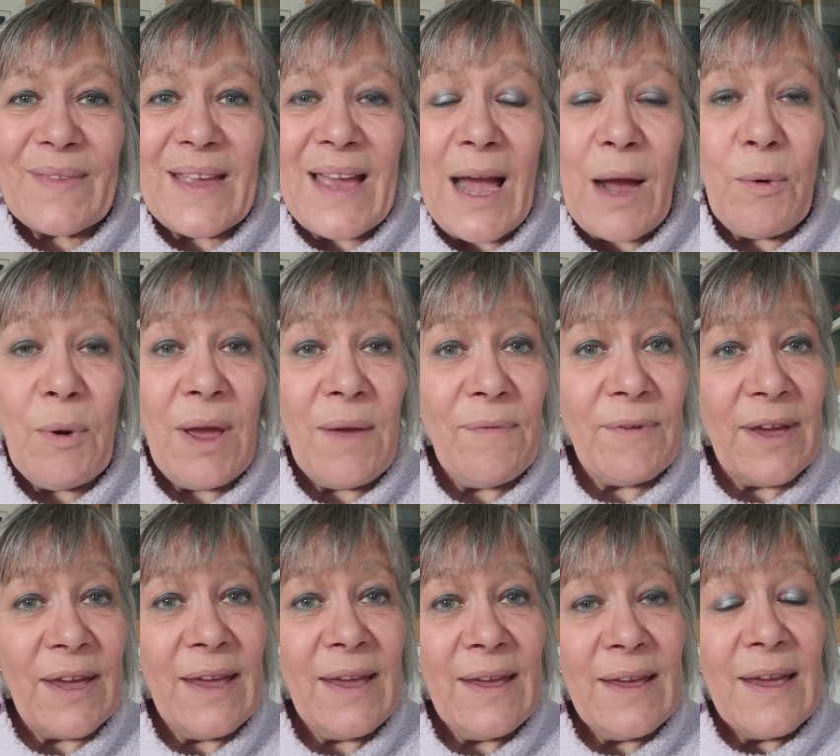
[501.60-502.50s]

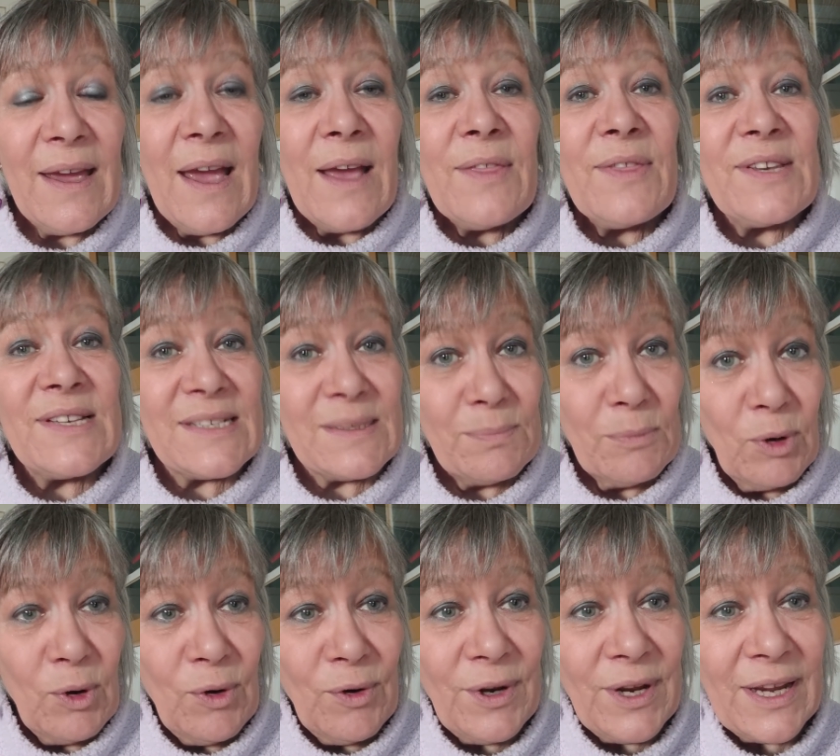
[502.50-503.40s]
However, this
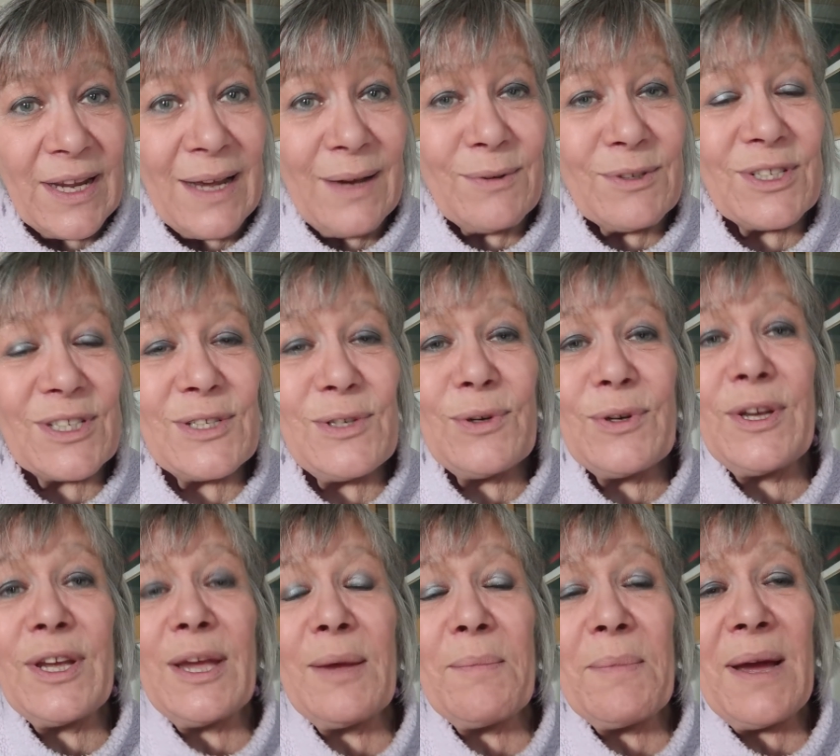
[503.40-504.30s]
morning I was just
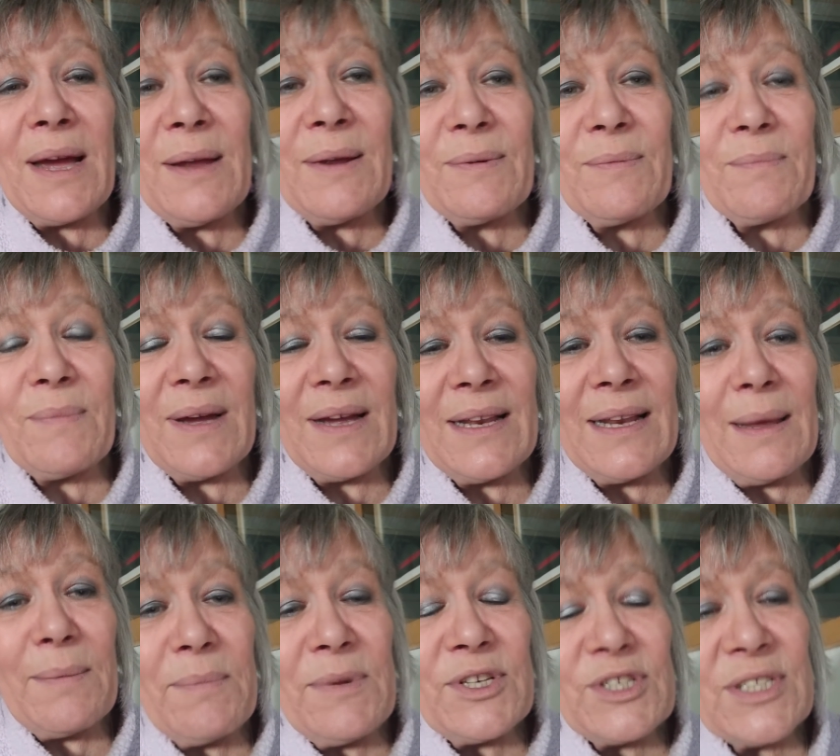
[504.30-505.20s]
looking at my
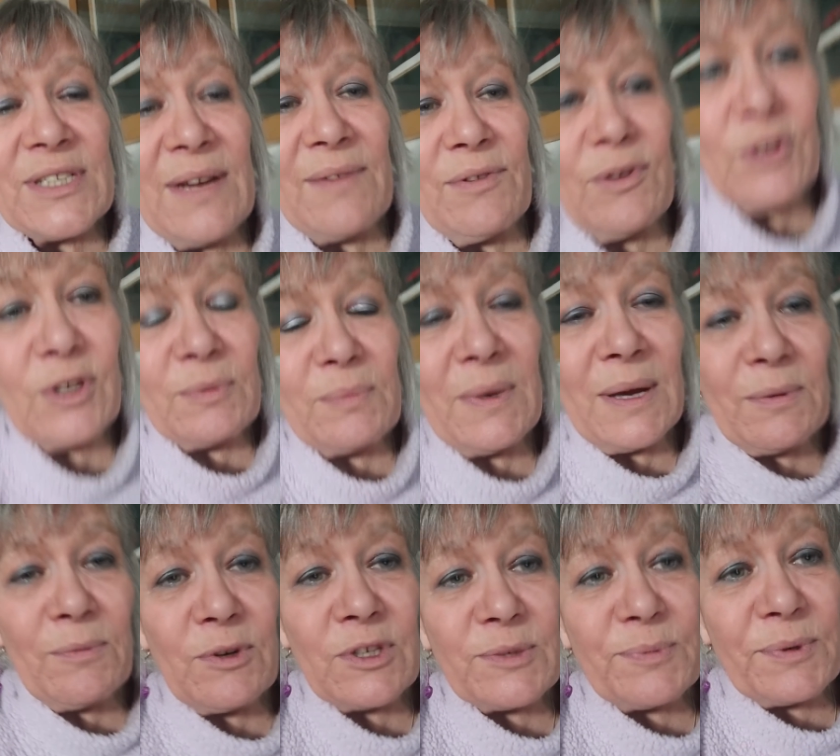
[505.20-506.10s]
let me just have a look at
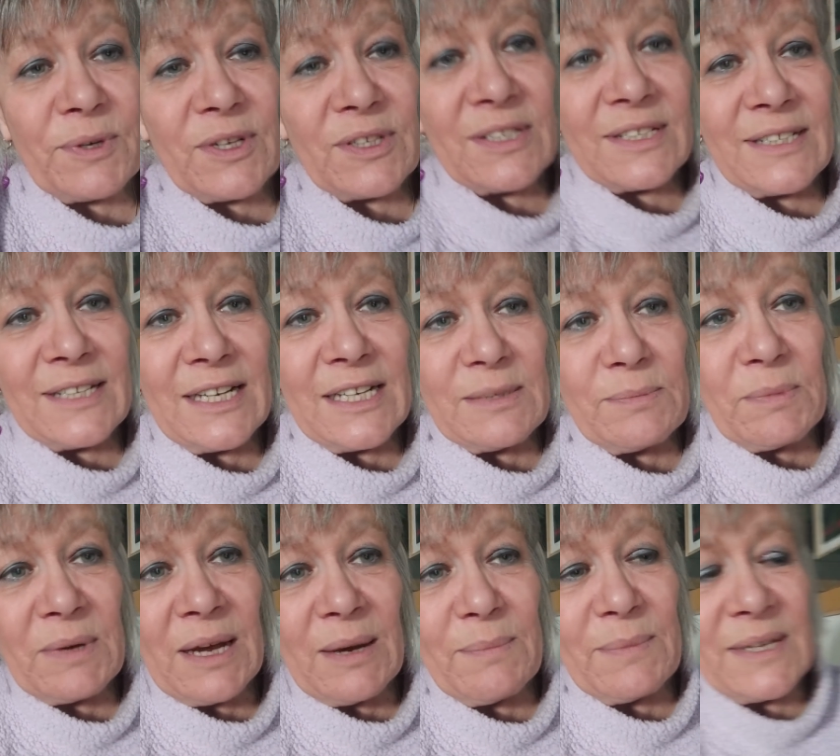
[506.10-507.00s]
my watch, because it tells
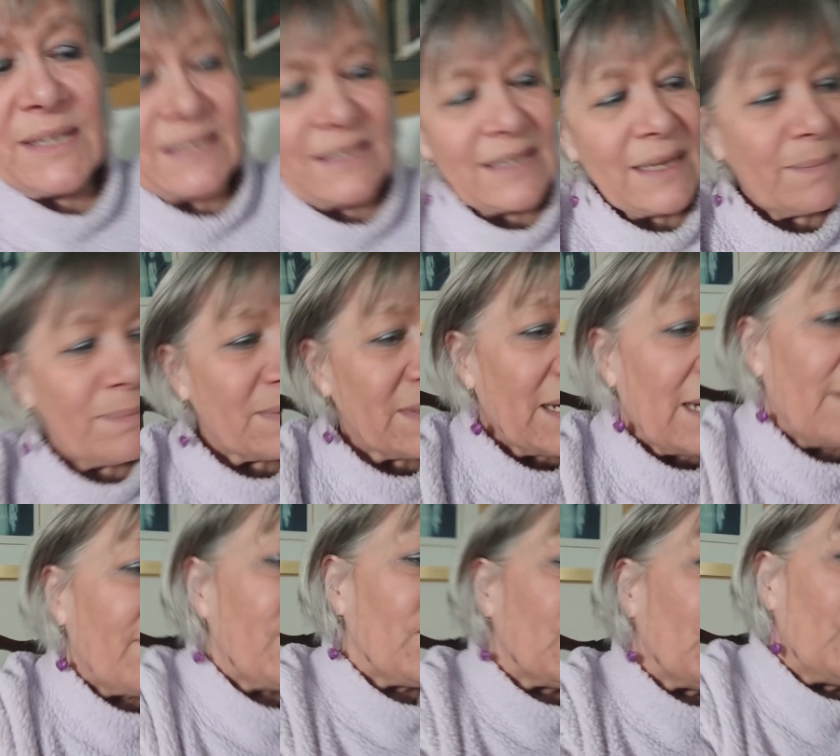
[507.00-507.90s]
me how many steps
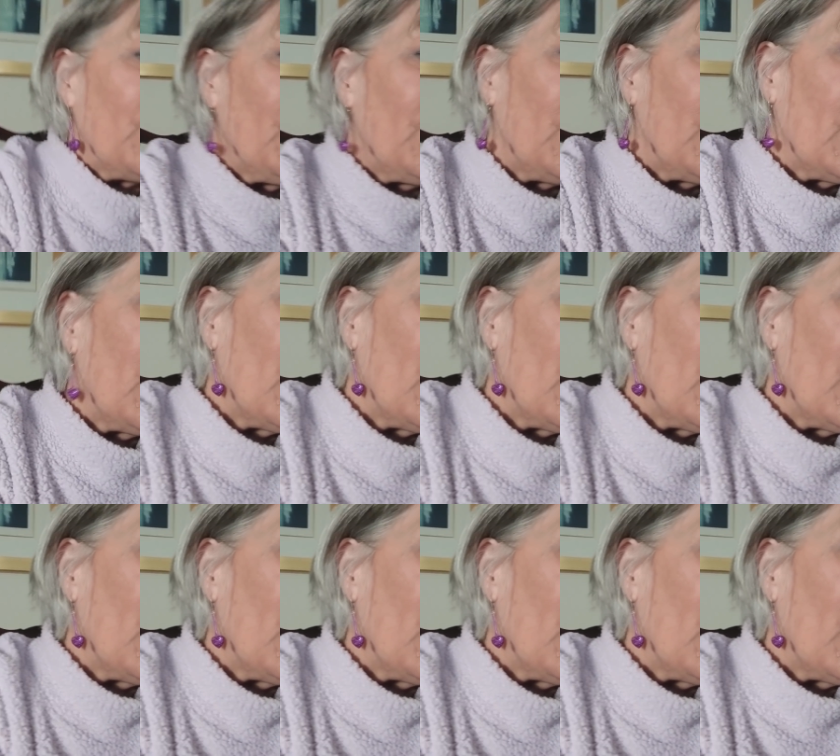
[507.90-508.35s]
I've done.